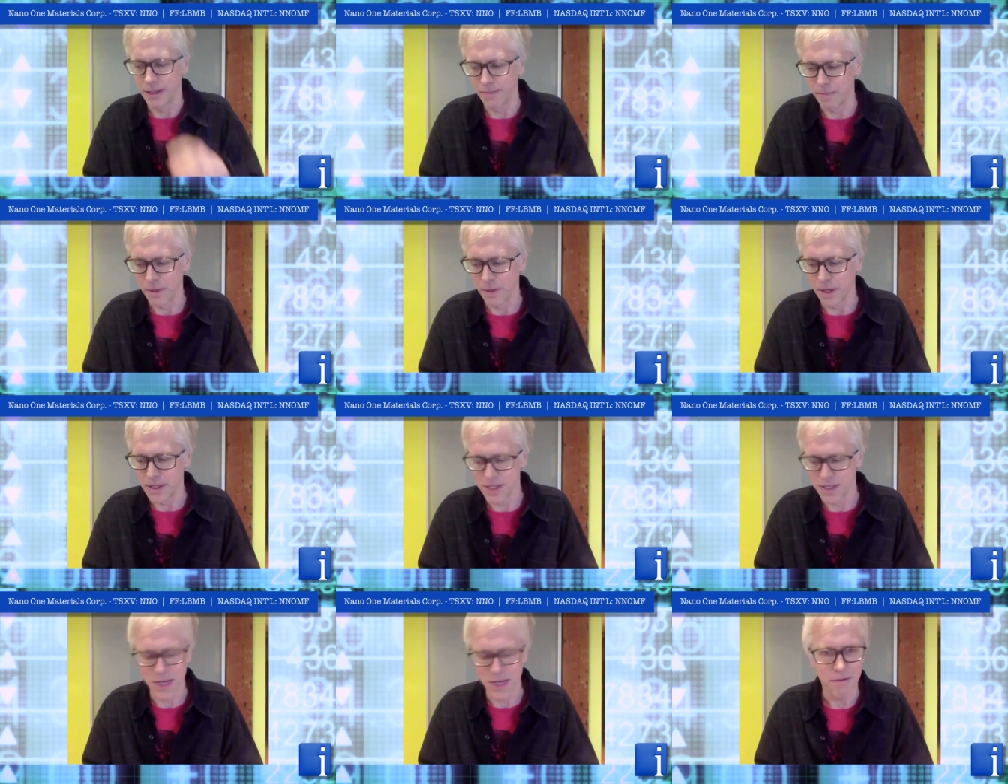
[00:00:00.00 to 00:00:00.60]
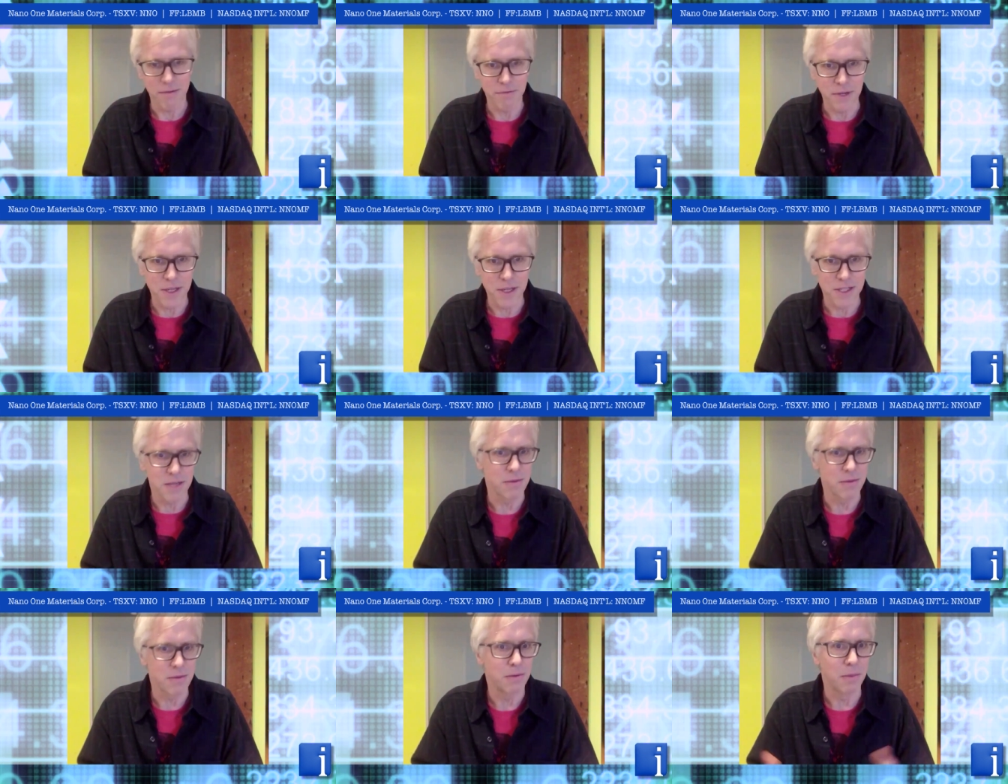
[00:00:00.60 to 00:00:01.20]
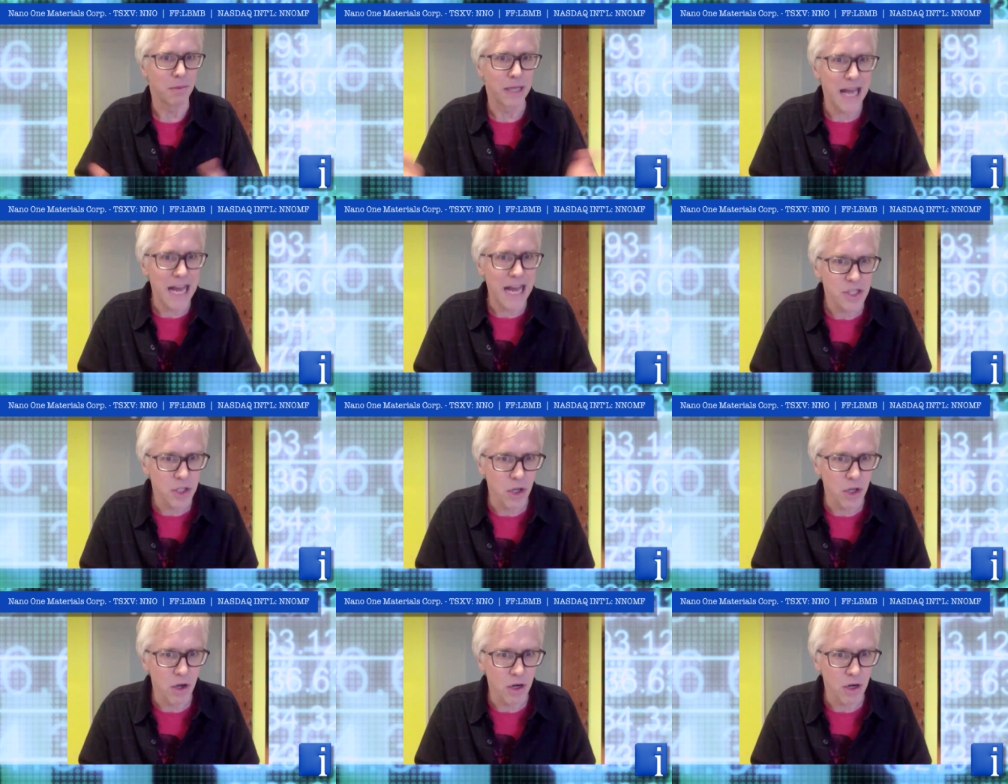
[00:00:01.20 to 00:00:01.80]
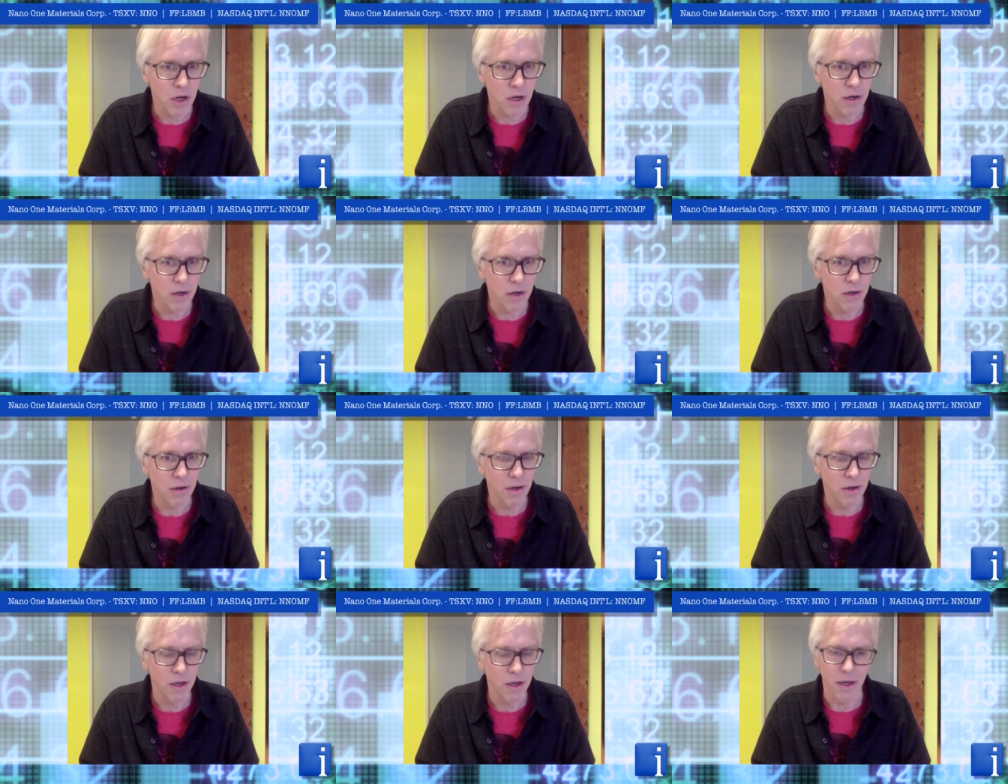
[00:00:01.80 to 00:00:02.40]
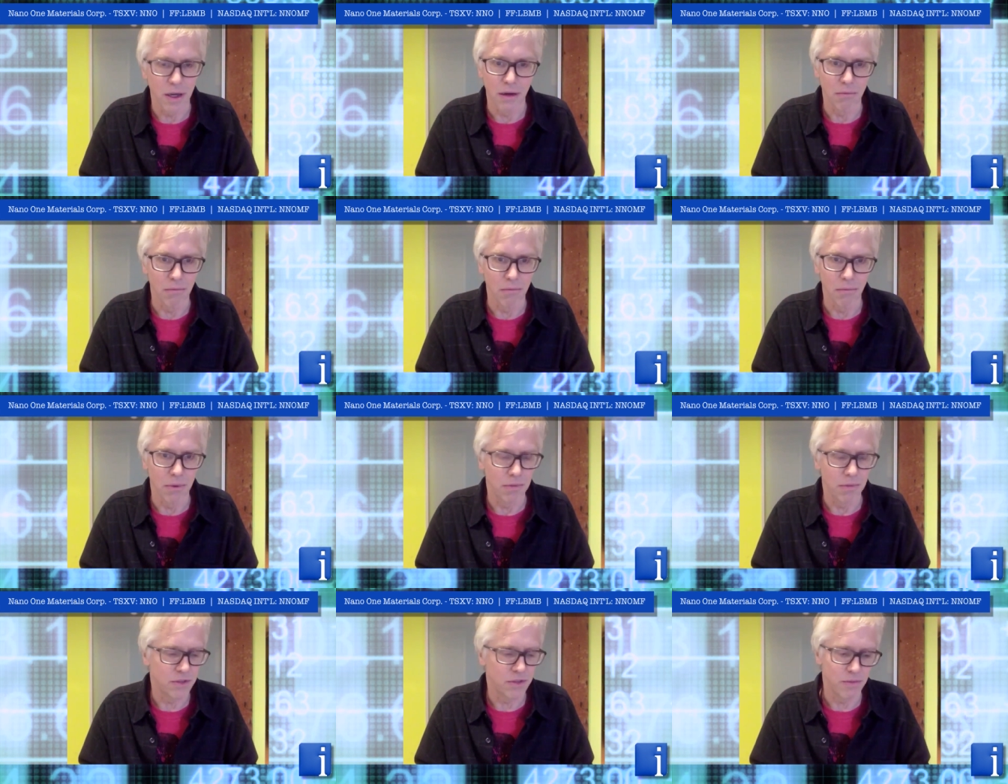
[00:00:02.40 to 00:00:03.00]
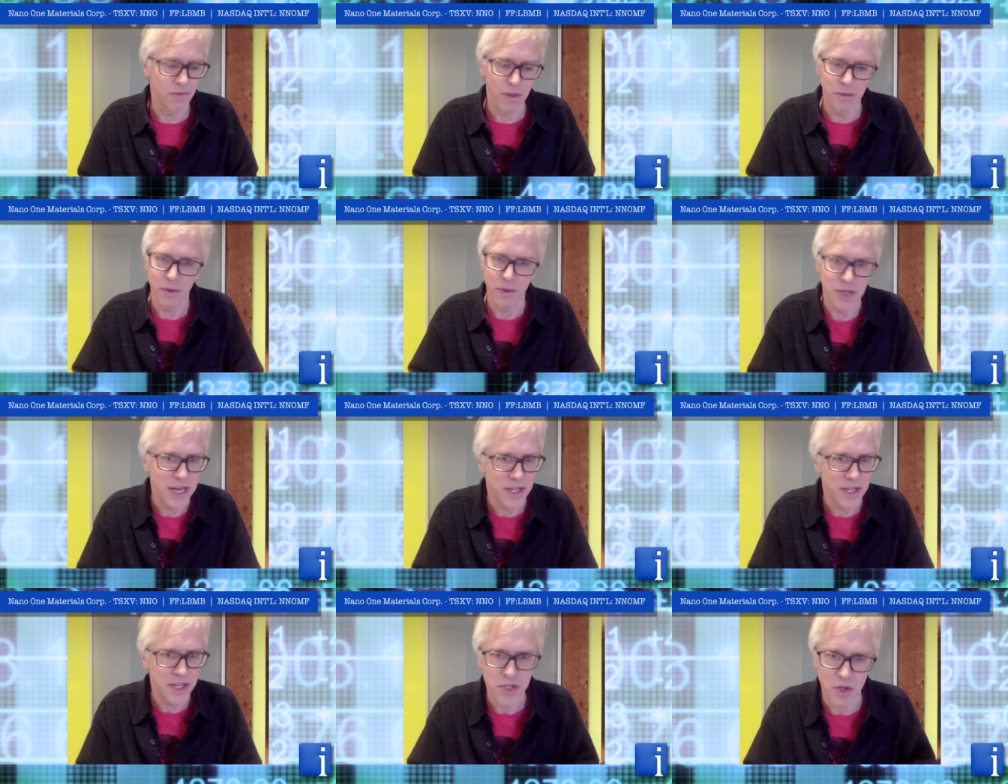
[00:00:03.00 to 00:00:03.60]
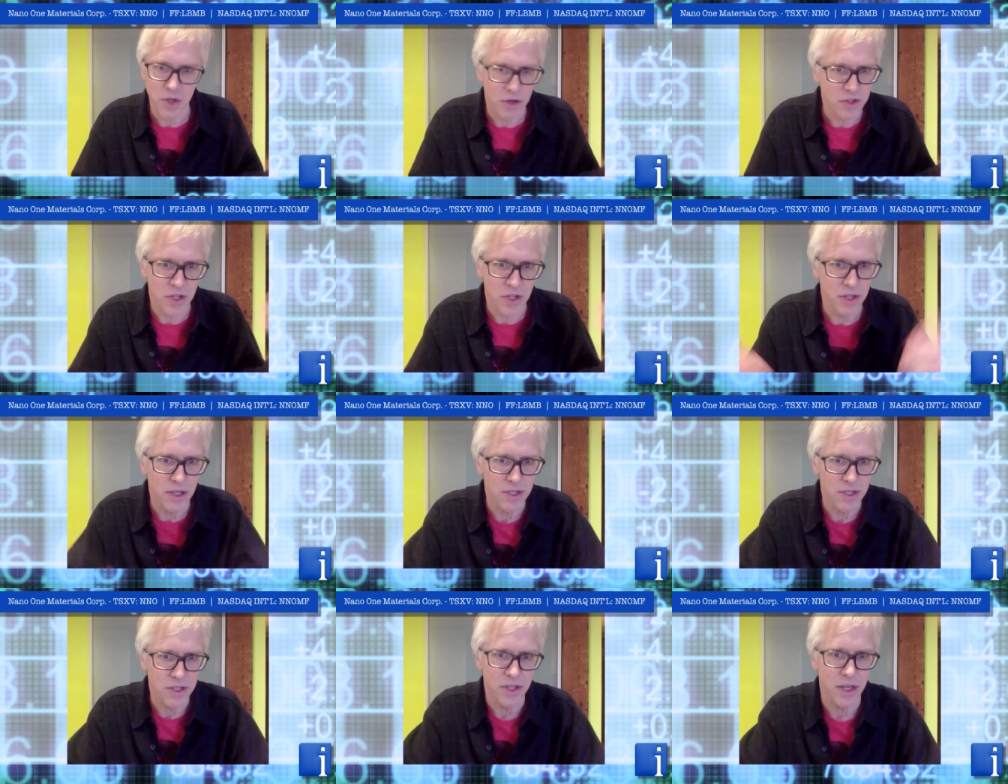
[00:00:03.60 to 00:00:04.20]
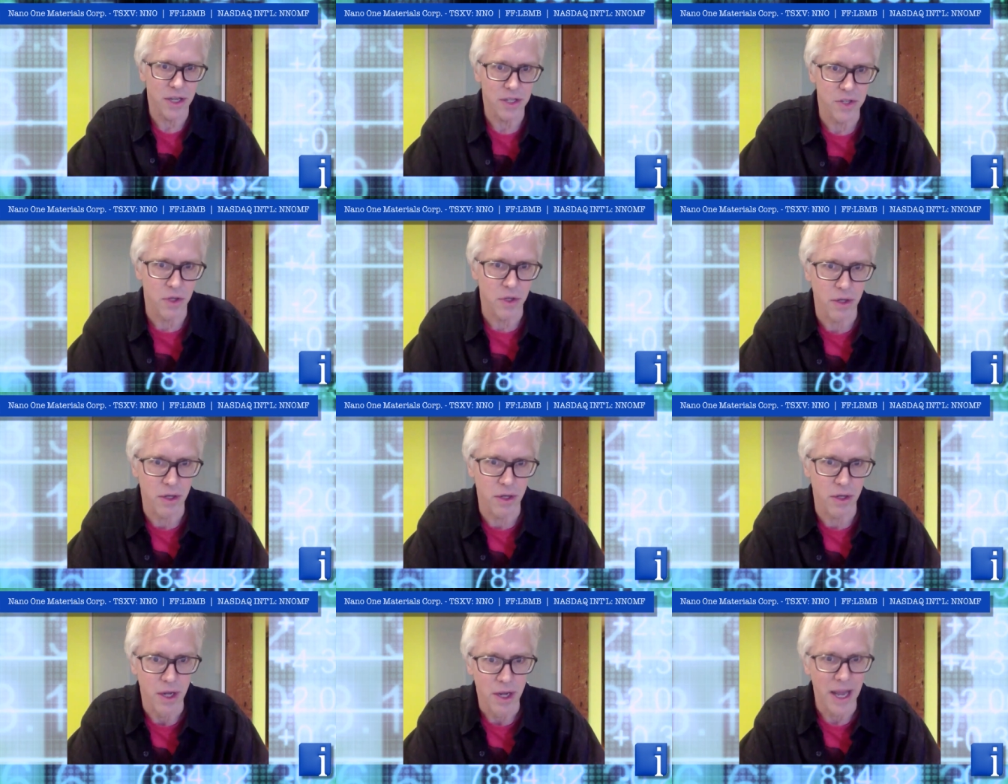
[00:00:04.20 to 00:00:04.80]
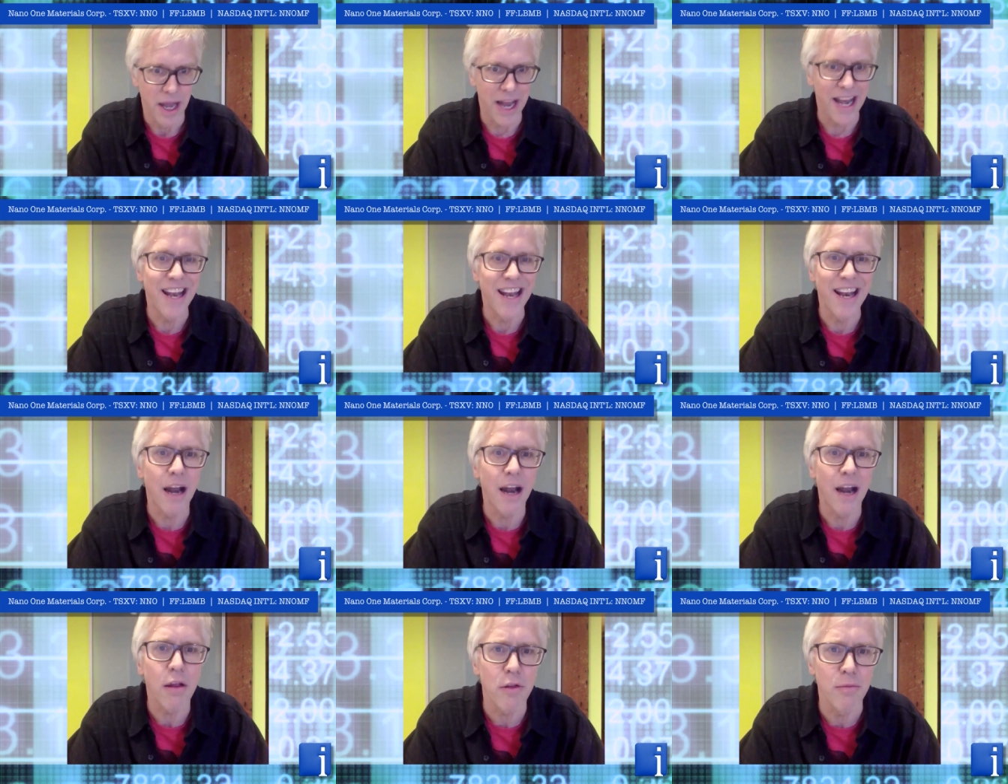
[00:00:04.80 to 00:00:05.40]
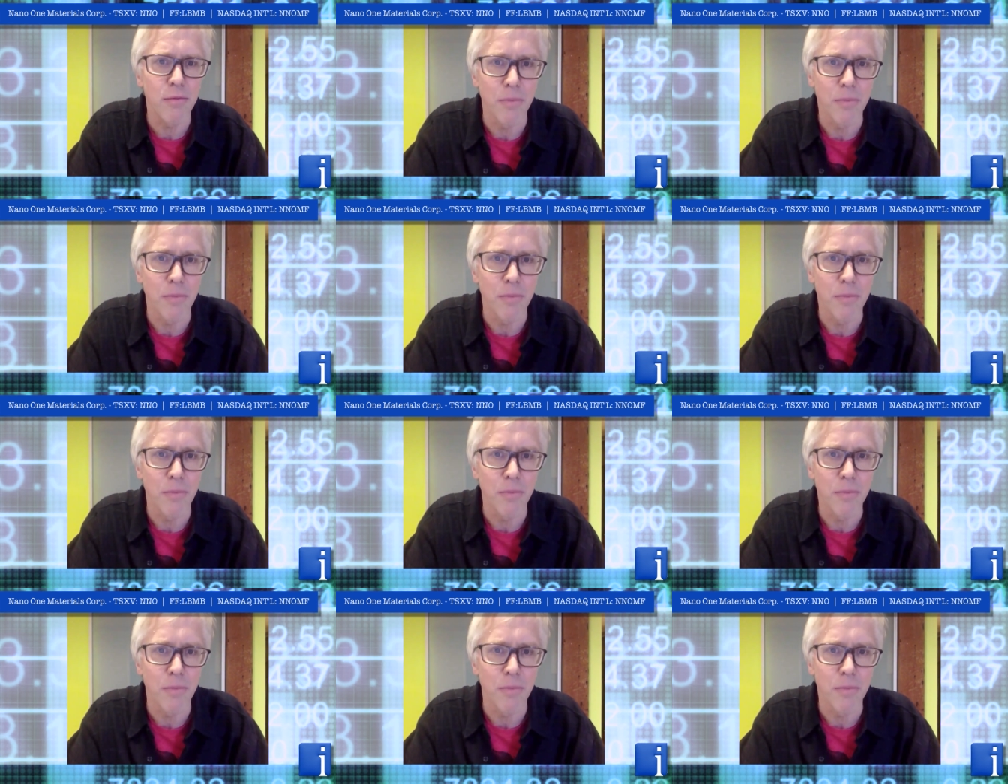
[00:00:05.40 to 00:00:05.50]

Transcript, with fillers: um, safety, some of them last longer, um, some of them are denser. It's a, it's it's a and, and that,